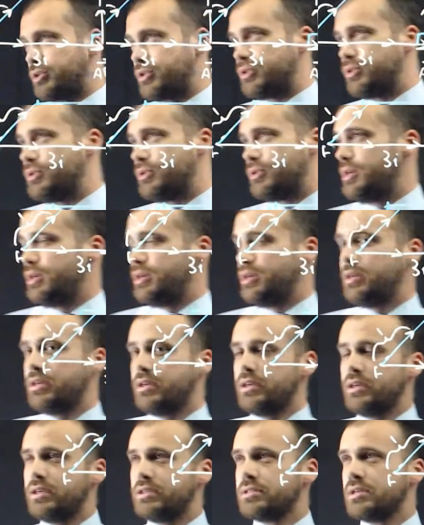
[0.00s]
to do here
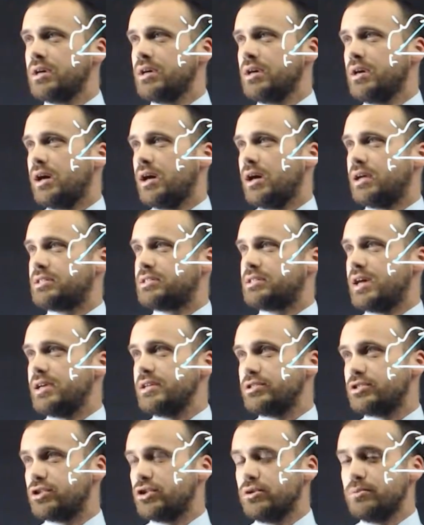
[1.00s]
is uh,
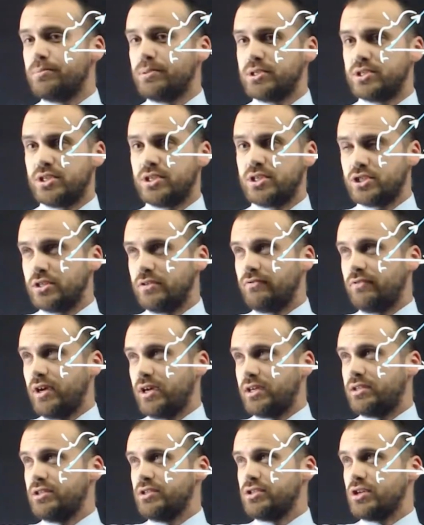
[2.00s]
take two position
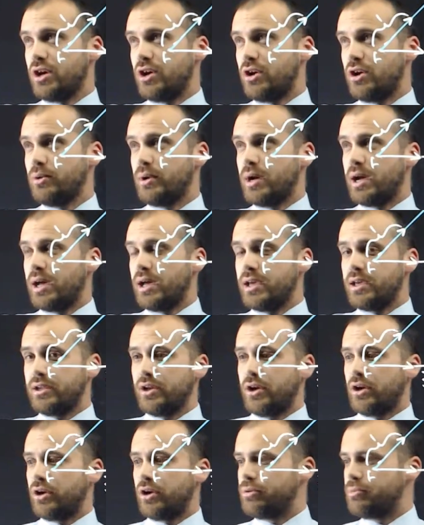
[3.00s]
vectors, OA and
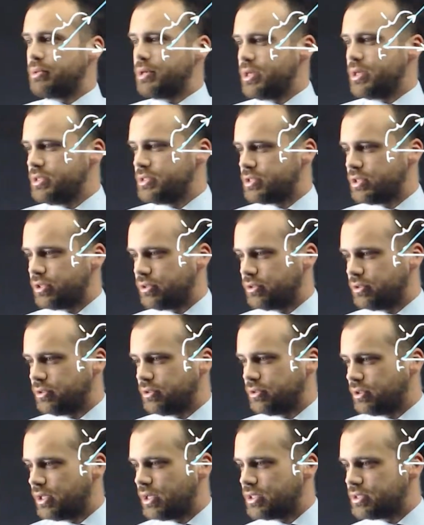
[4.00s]
OB, so a little
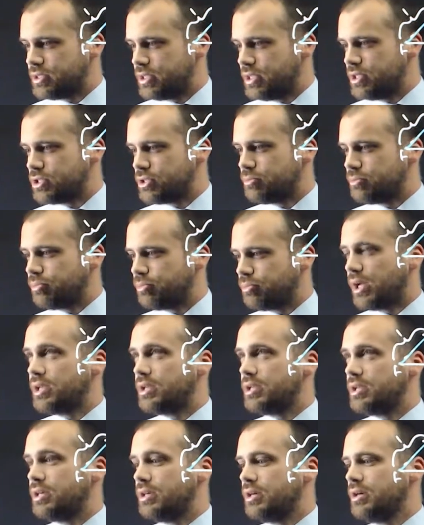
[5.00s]
Cartesian plane
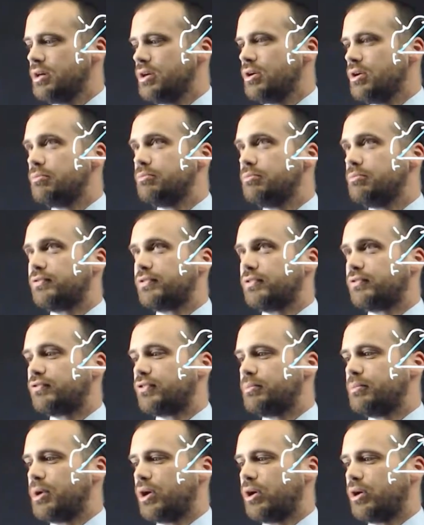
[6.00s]
here, moving
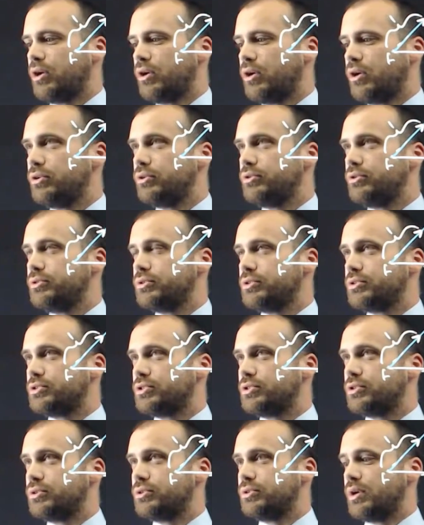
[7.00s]
from O
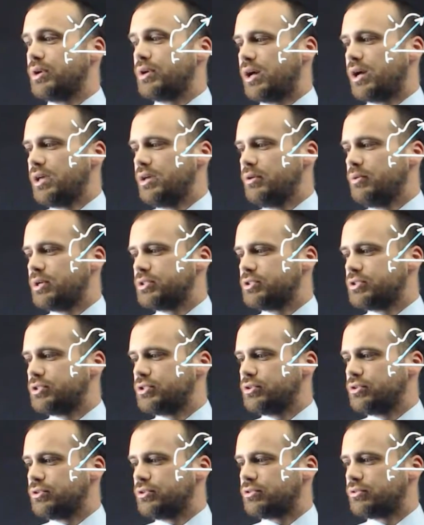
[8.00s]
to A, 1,
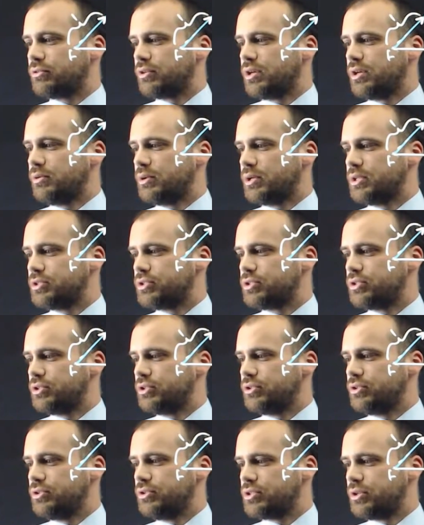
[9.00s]
2, 3, 1,
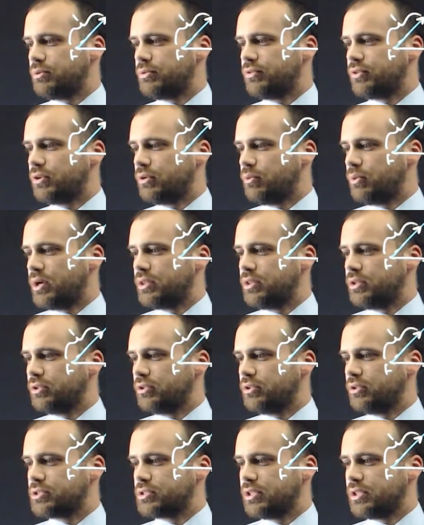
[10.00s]
2. So we've got one that
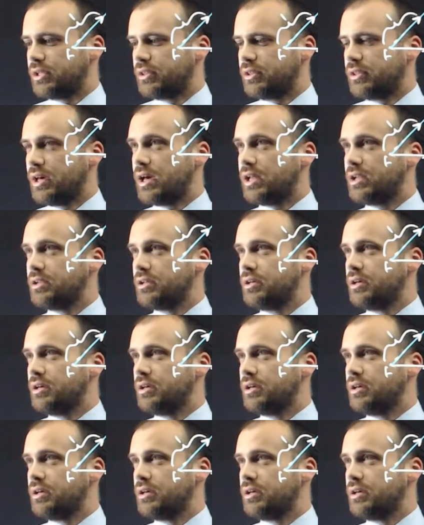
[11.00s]
looks like that.